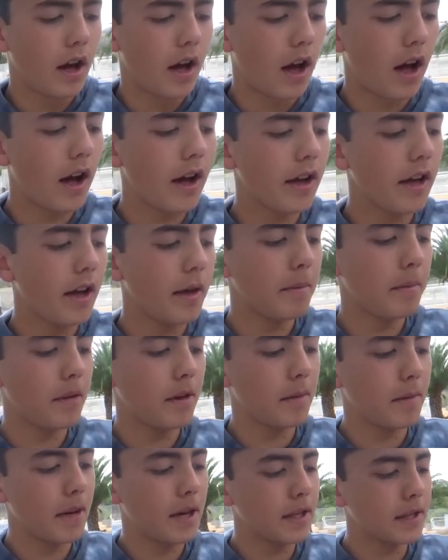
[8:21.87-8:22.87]
Hi
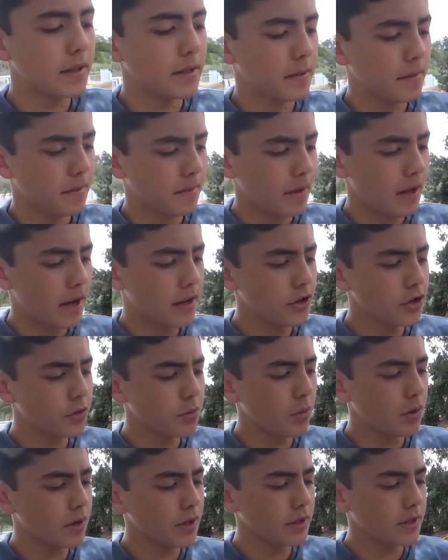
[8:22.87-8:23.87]
MBMS. I
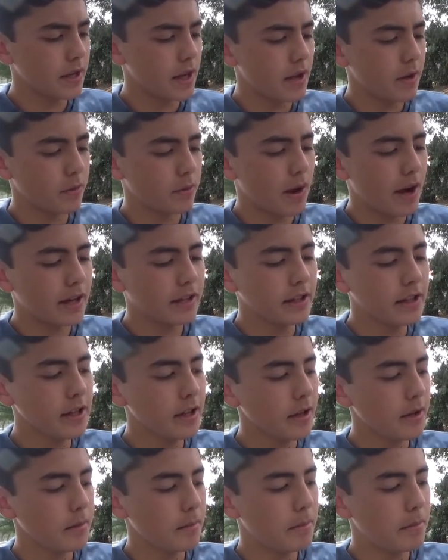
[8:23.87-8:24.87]
just want to say
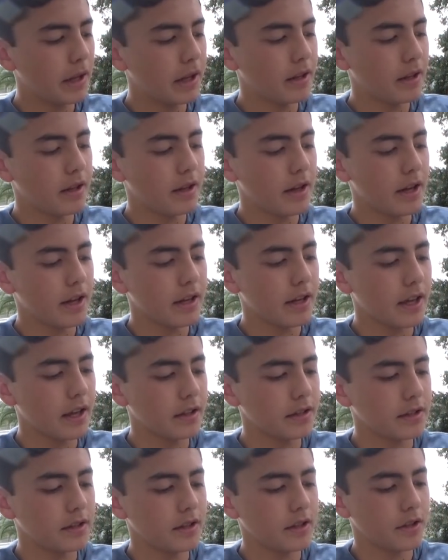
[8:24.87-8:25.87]
Riley, Bella, and
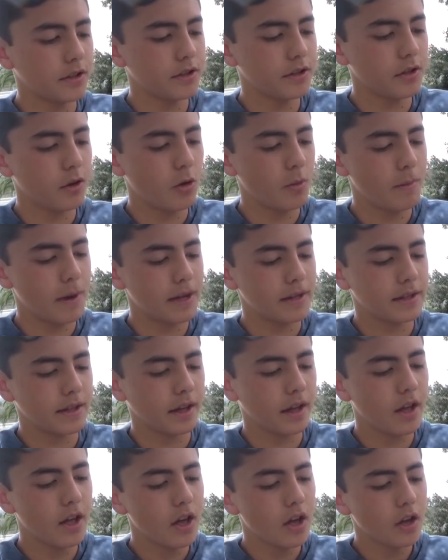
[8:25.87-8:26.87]
Kelsey are so
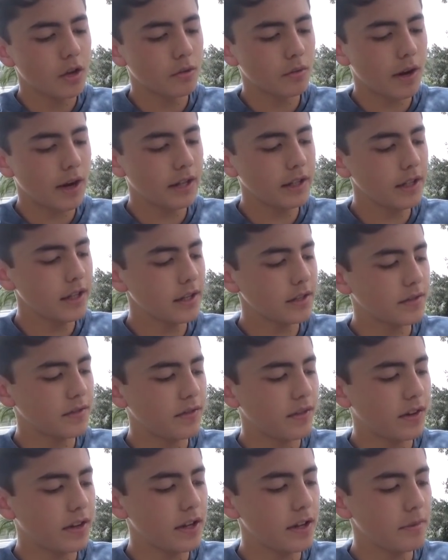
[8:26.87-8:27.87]
amazing. Riley is
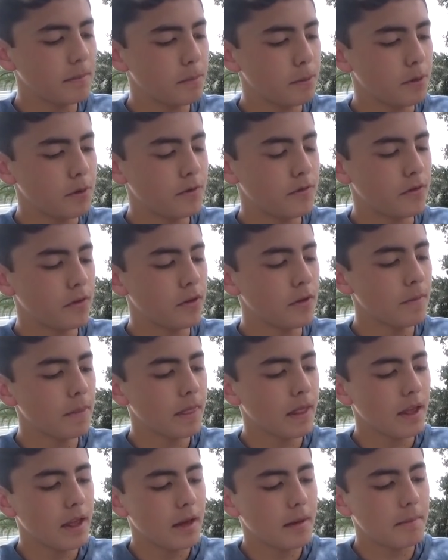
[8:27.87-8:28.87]
funny and beautiful,
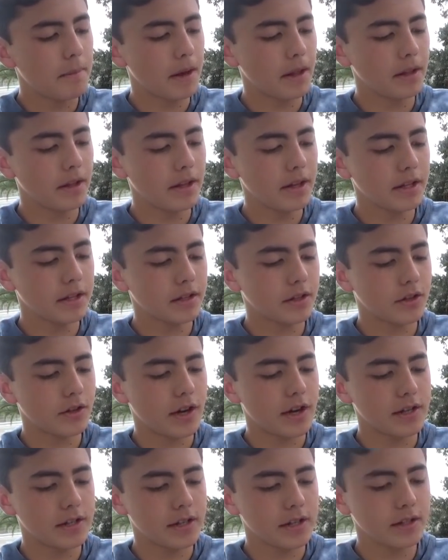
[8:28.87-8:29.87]
Bella is
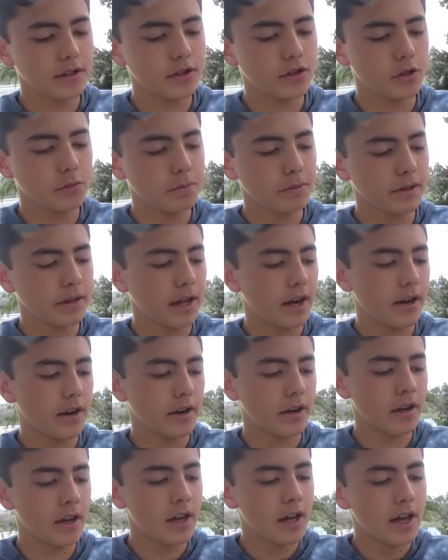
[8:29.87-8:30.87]
crazy and super
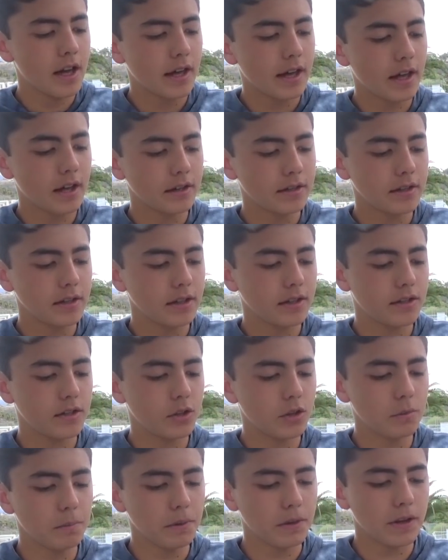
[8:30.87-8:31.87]
caring. Kelsey is
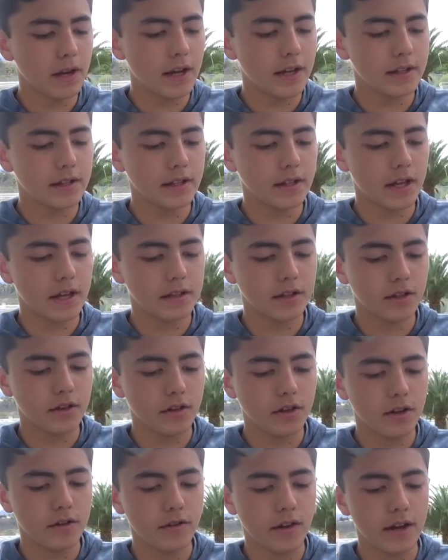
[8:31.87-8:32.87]
super nice and has
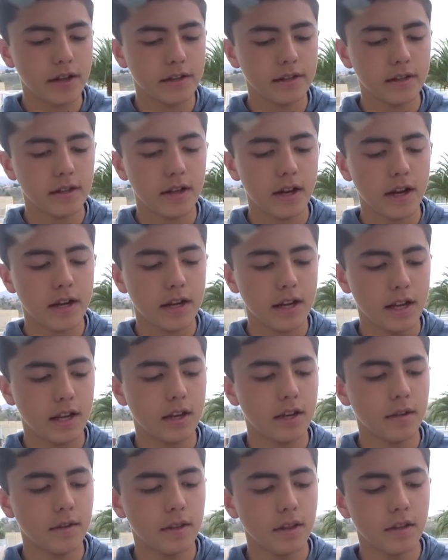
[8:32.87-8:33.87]
good advice that I need
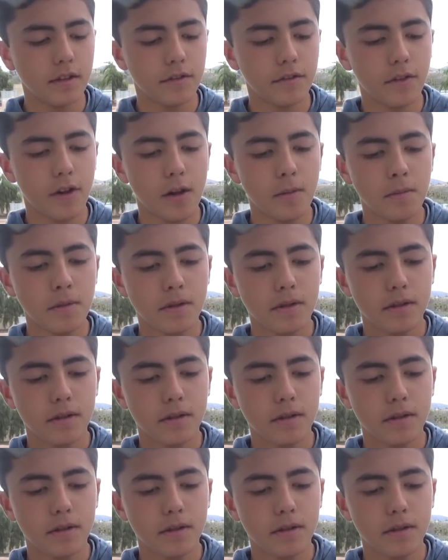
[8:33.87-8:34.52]
from